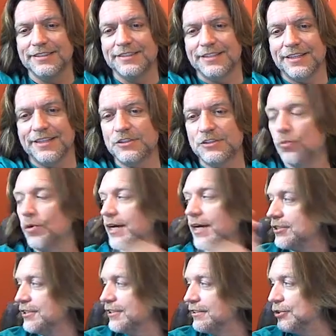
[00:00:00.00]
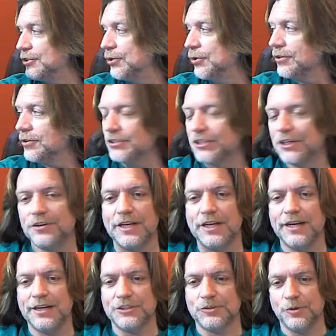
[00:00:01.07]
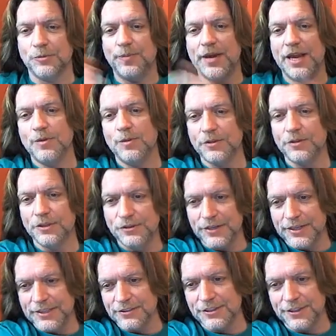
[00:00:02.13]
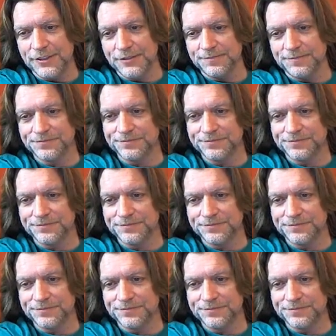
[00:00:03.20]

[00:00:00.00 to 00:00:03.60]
Uh, it's Western tooled Tolex with baby blue insert,